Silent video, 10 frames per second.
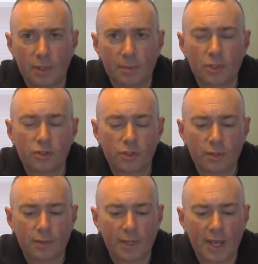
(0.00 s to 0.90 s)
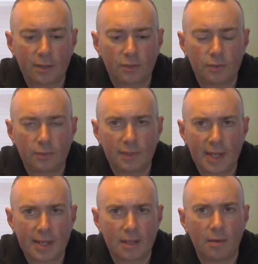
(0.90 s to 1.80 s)
I'm going to show you how to
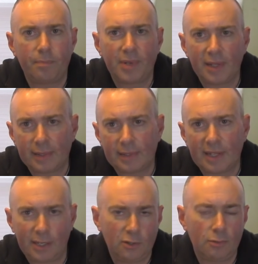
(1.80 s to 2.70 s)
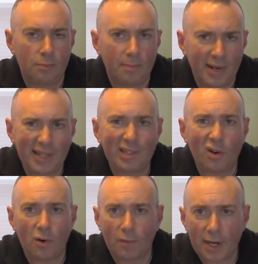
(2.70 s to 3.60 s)
take a belt that you might
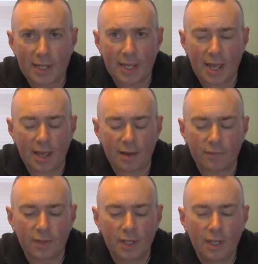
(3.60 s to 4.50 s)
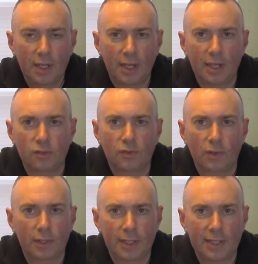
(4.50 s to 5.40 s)
already have and
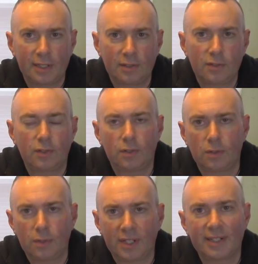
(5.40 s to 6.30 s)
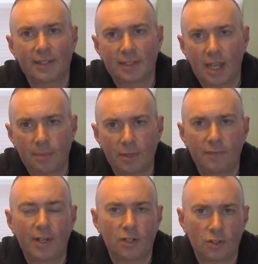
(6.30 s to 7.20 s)
turn it into an escape and
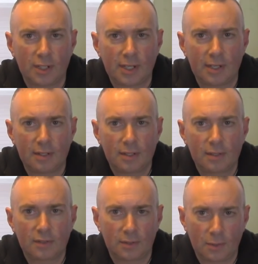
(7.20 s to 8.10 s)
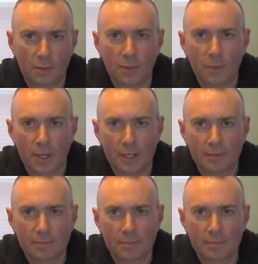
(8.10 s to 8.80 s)
evasion kit. So don't go away.